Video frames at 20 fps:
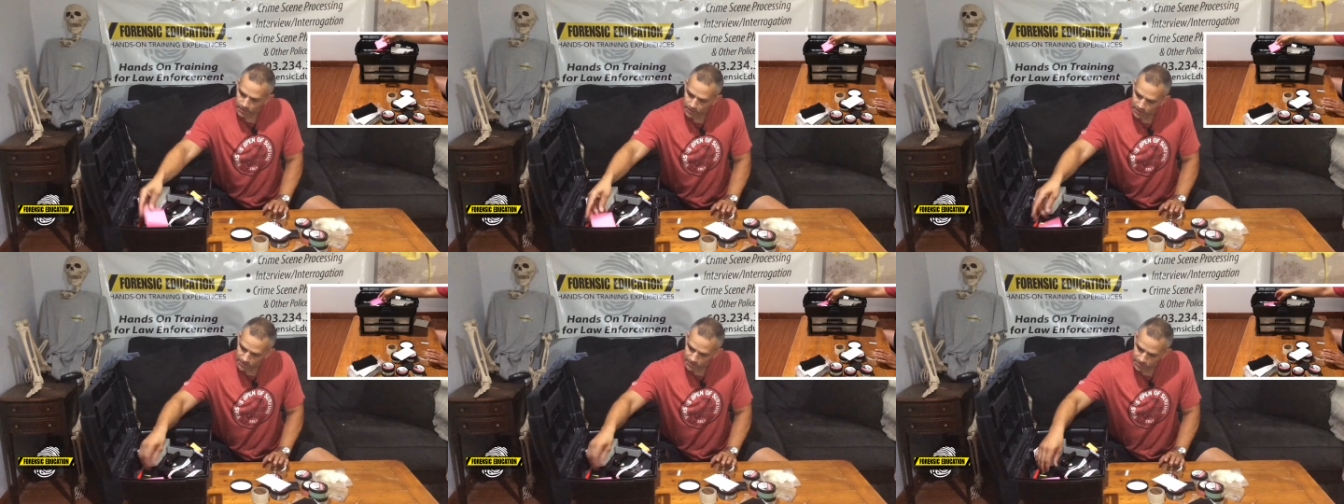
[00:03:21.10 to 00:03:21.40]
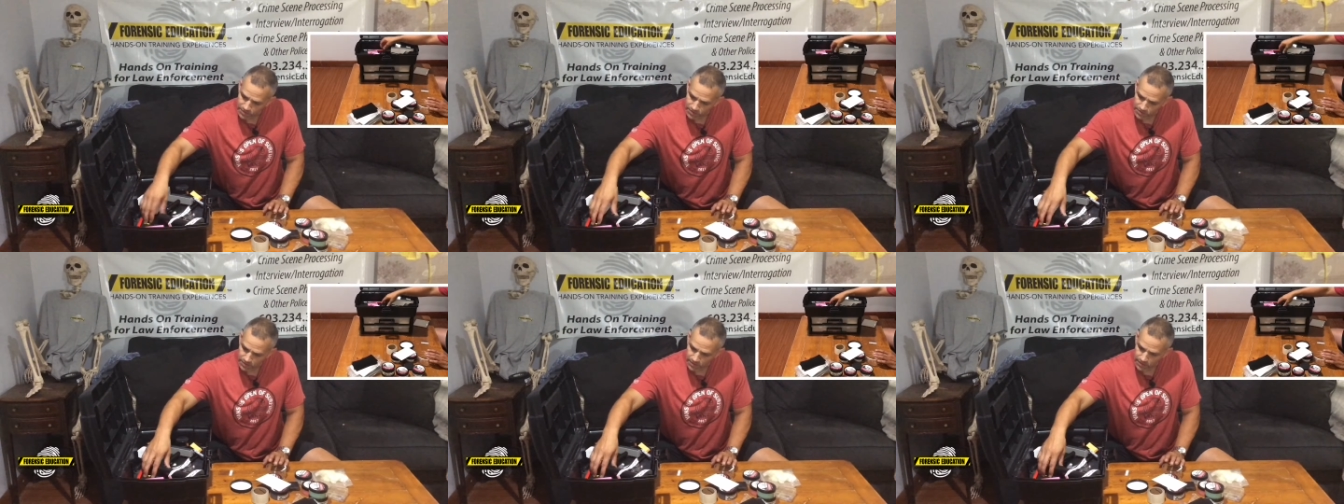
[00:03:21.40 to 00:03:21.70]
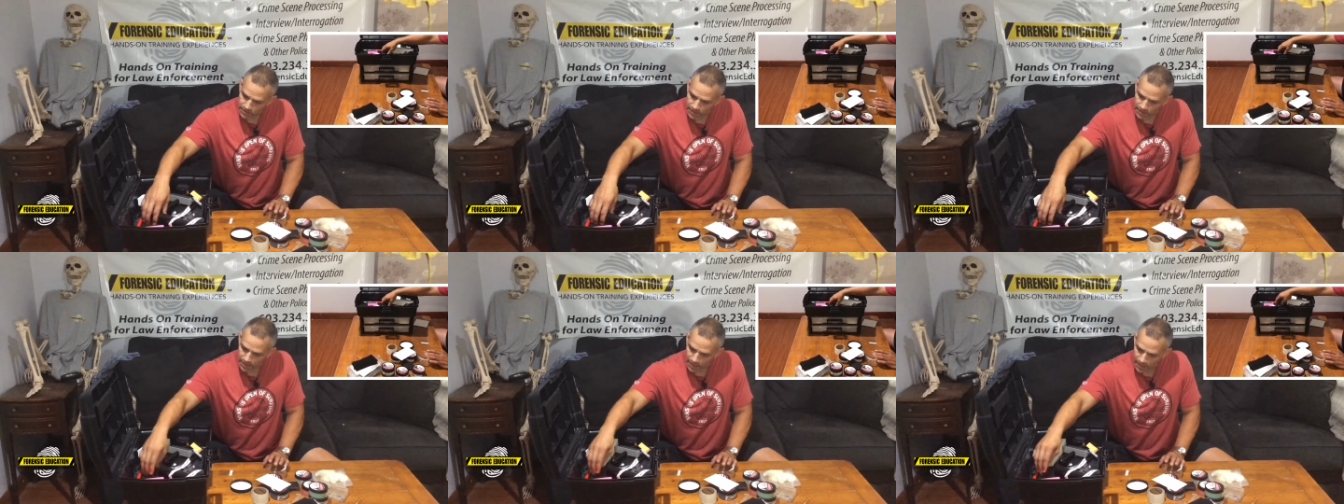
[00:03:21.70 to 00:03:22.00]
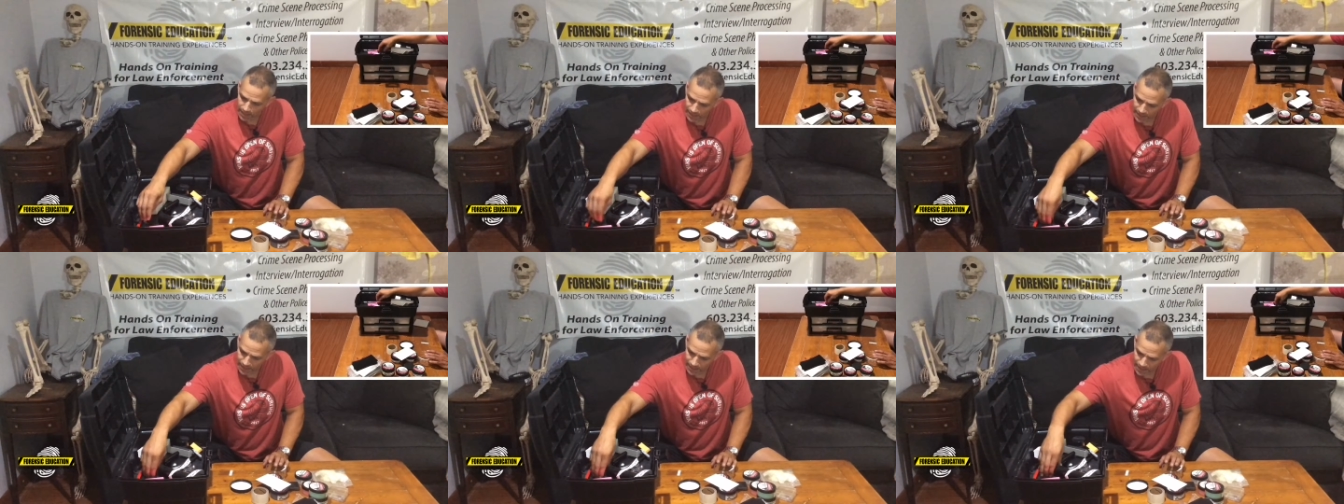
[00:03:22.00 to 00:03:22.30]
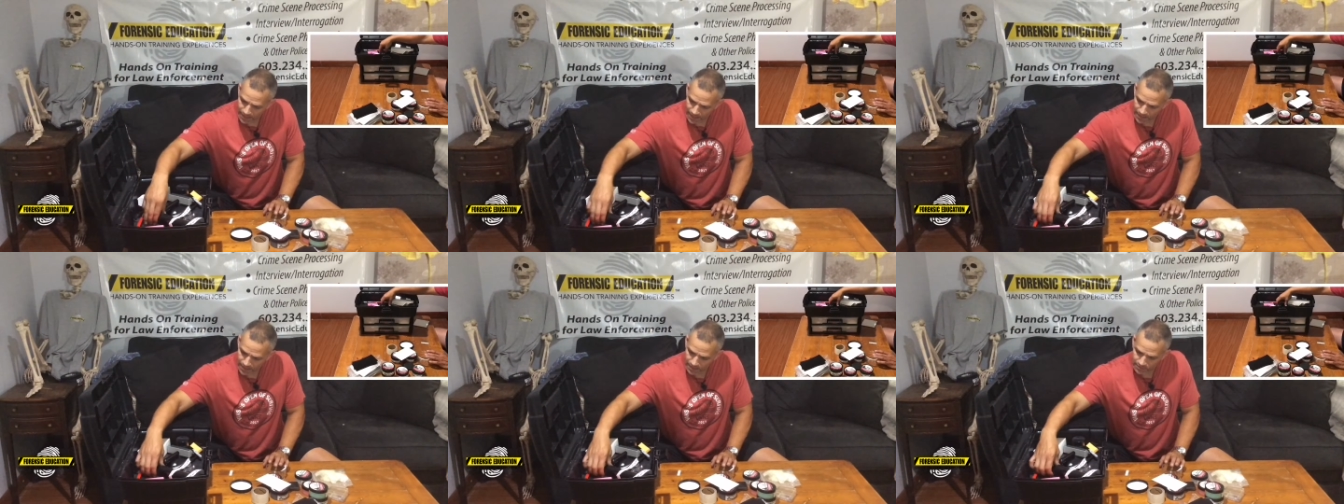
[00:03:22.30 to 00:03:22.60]
Let's see, I
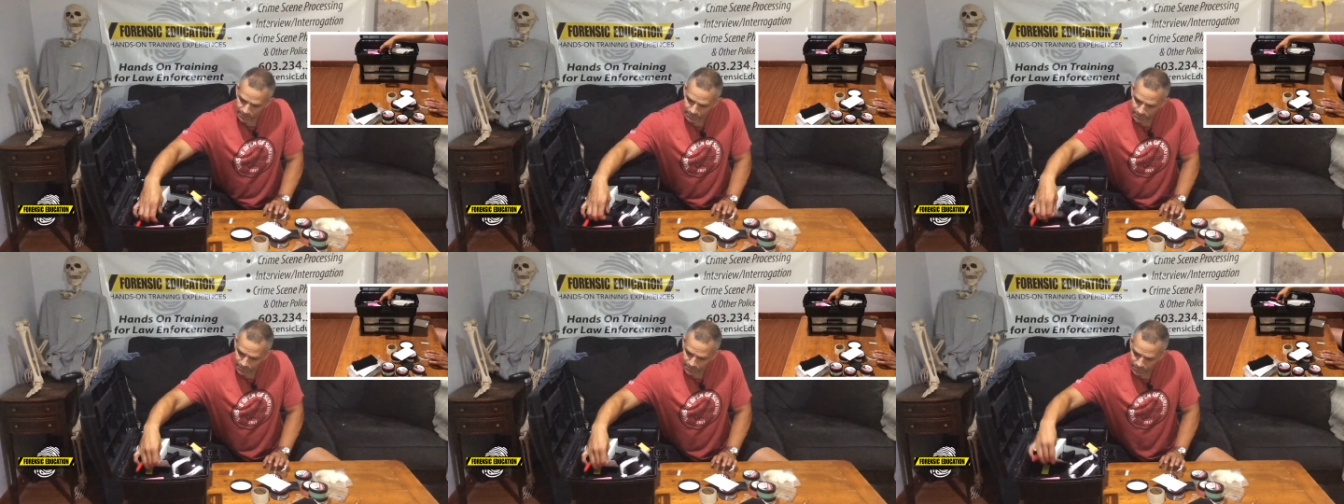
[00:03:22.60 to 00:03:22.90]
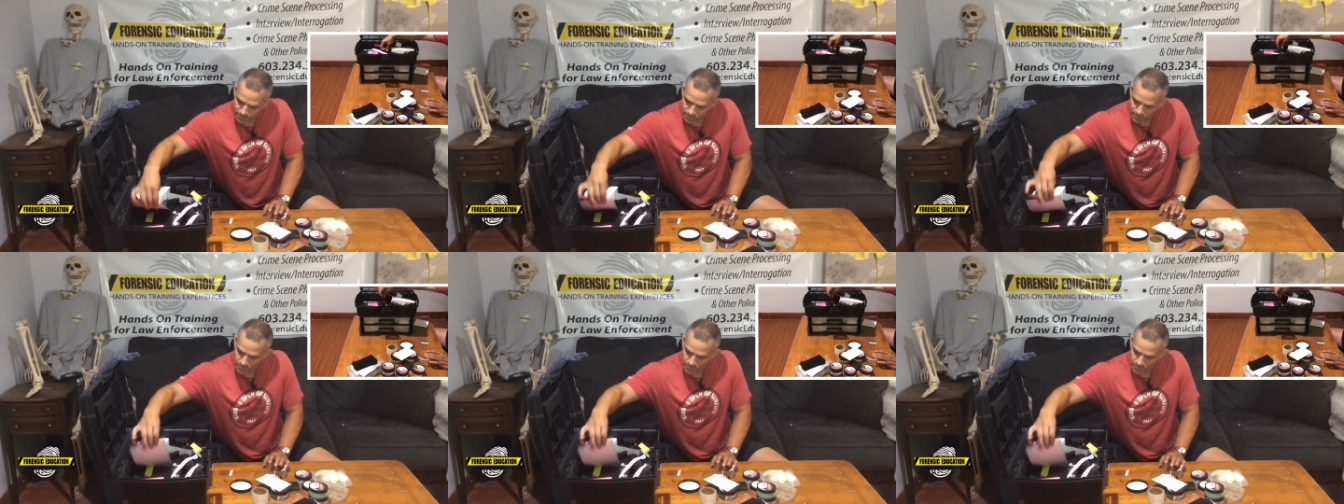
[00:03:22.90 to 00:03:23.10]
have